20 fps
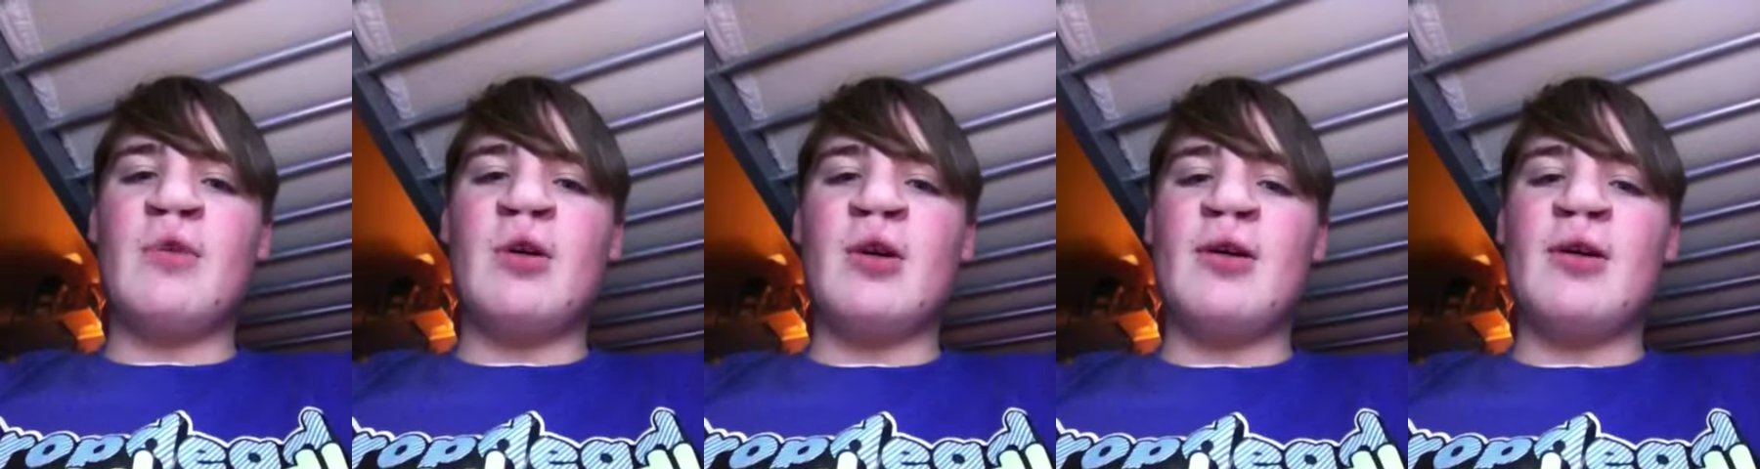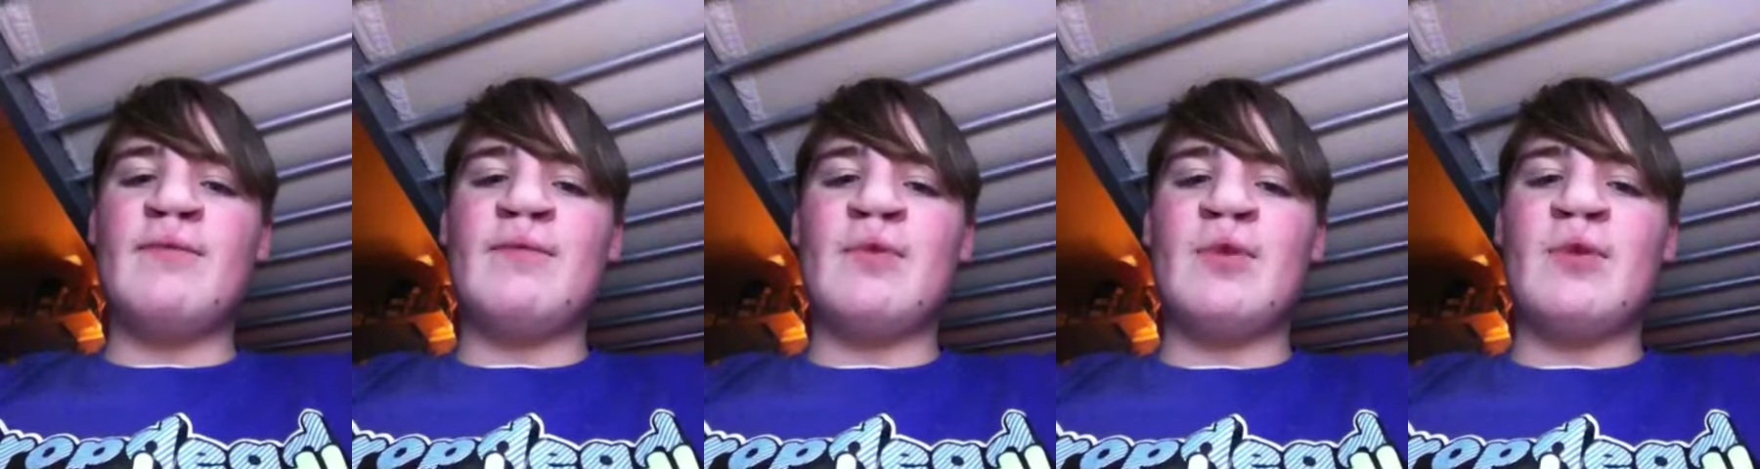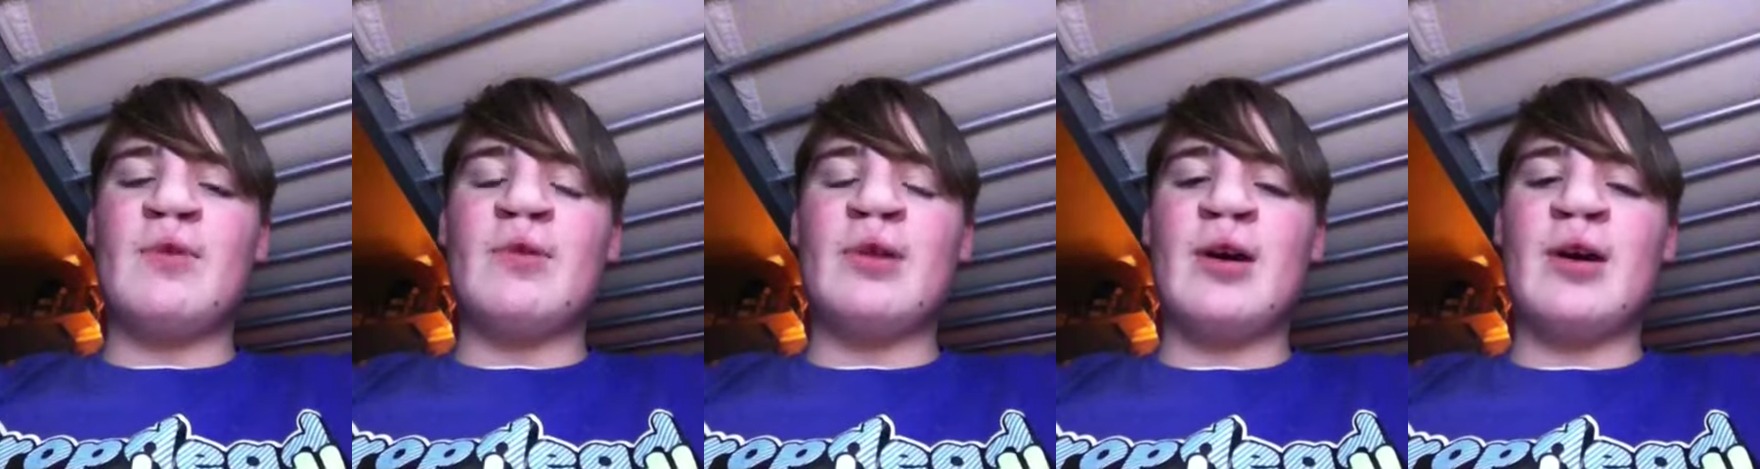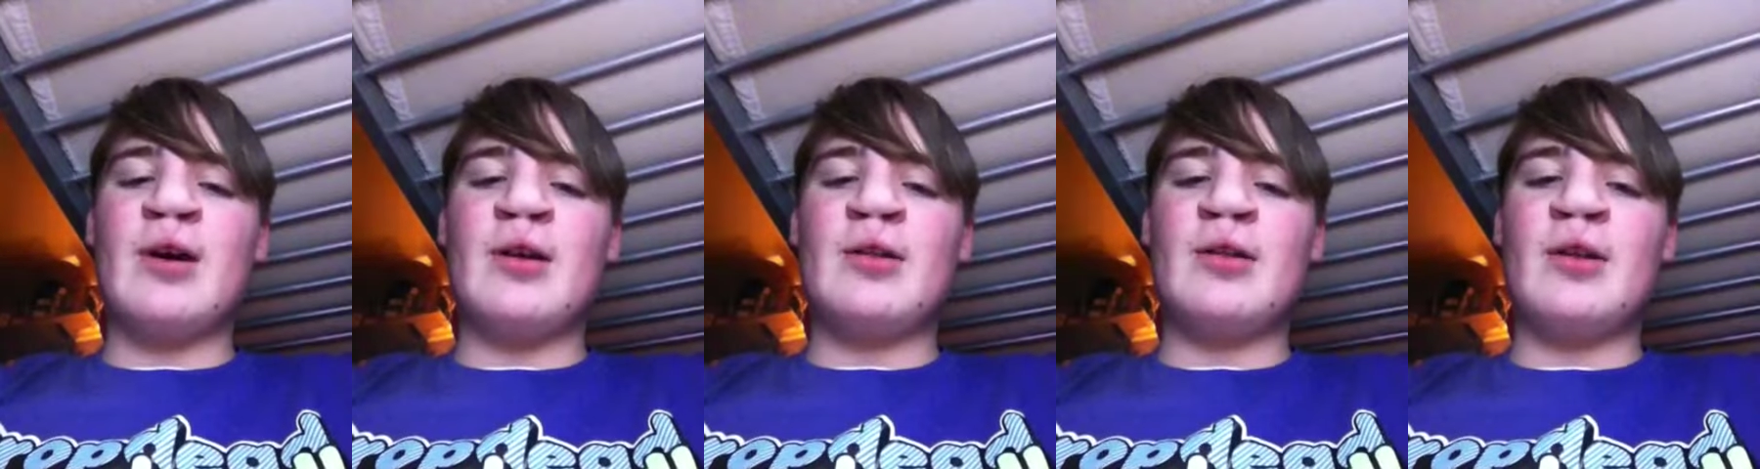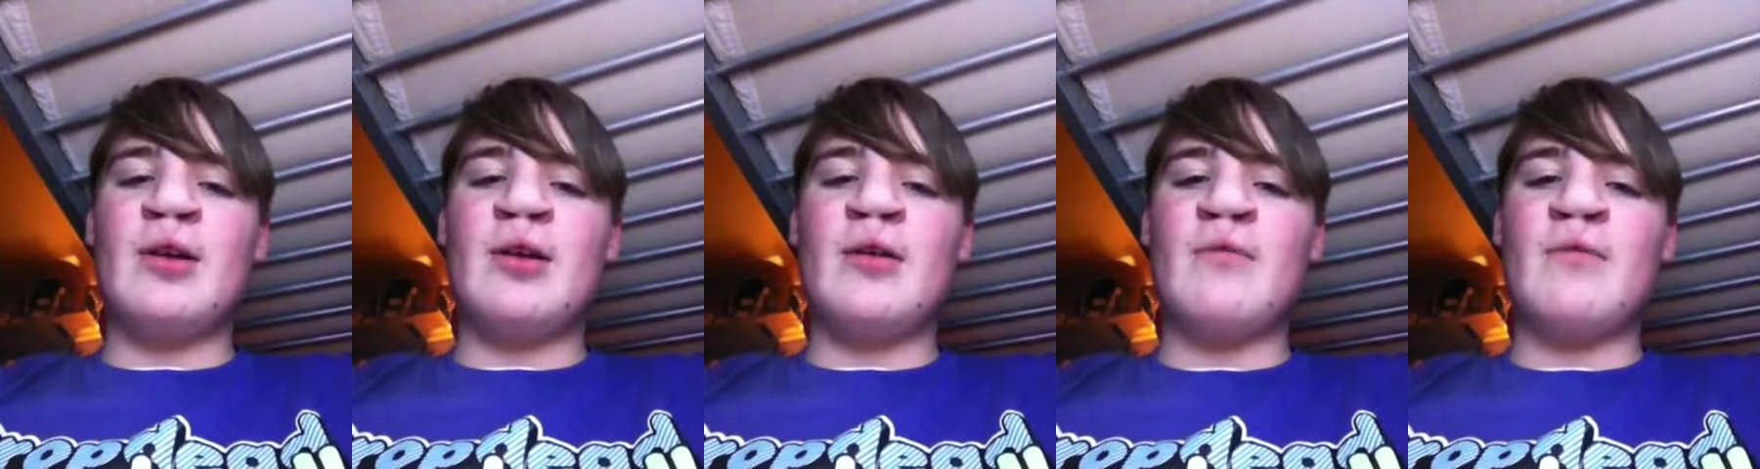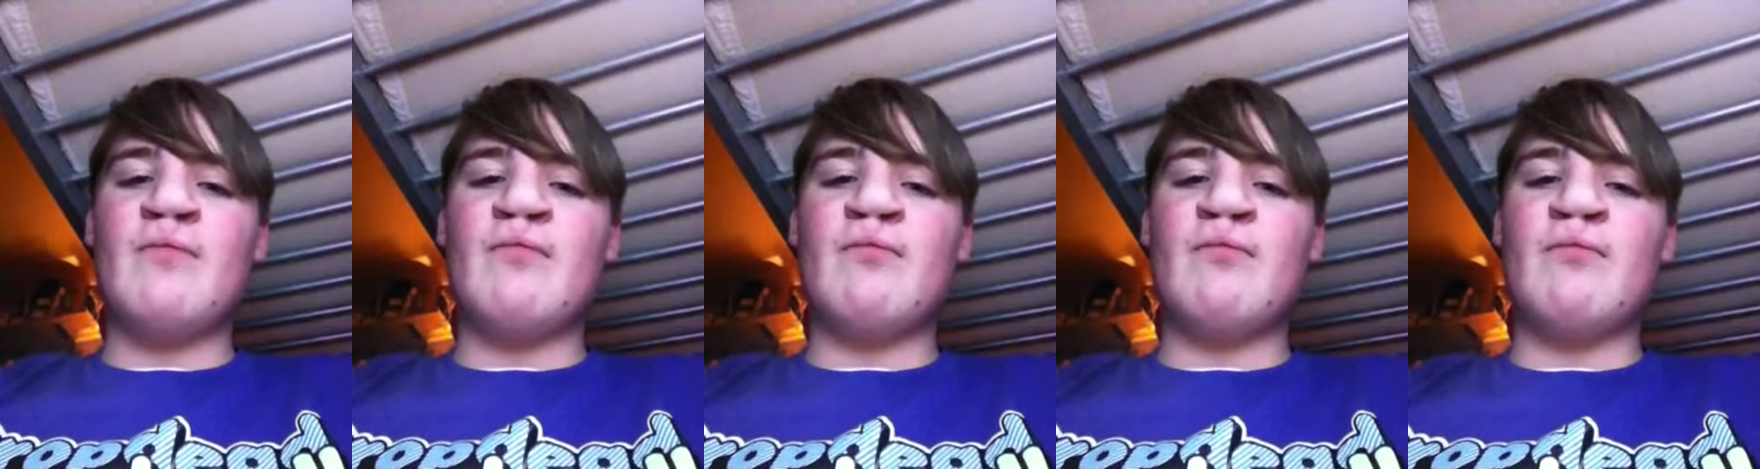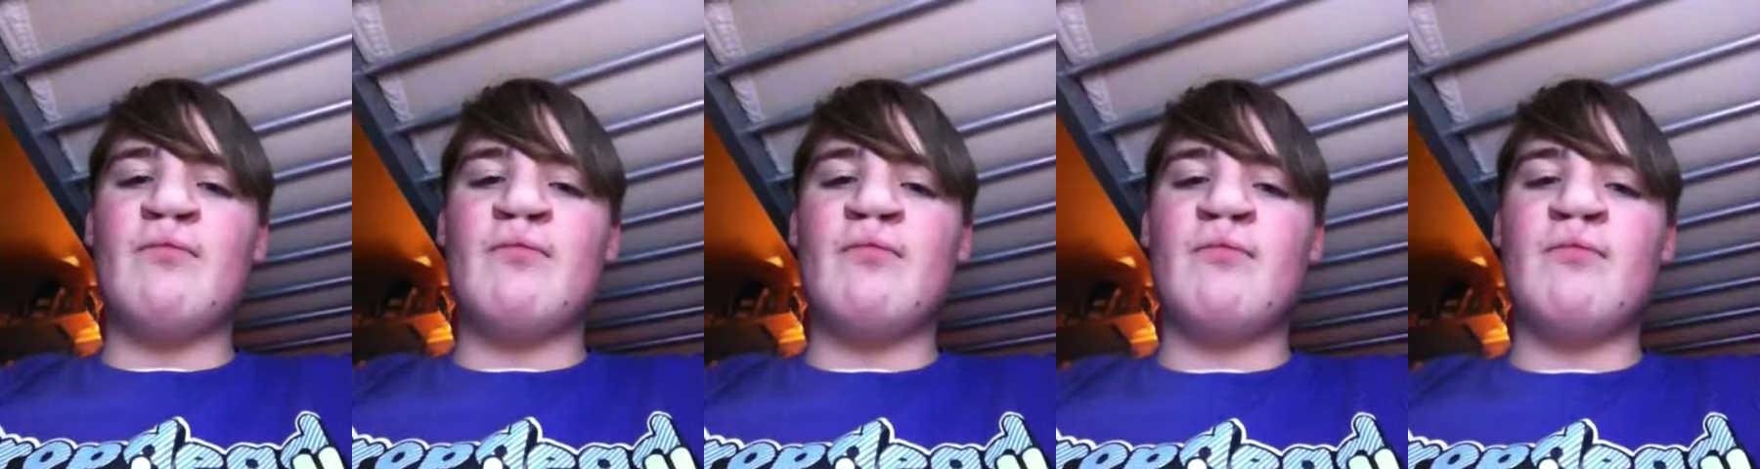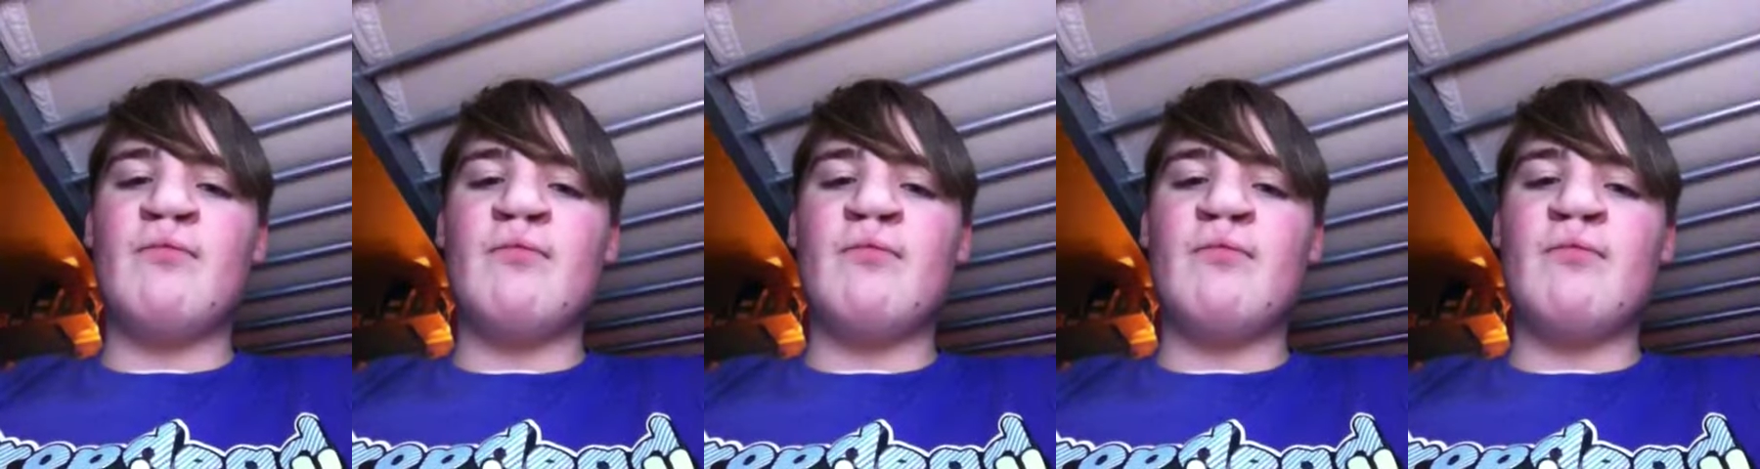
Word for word: iPod at the, um,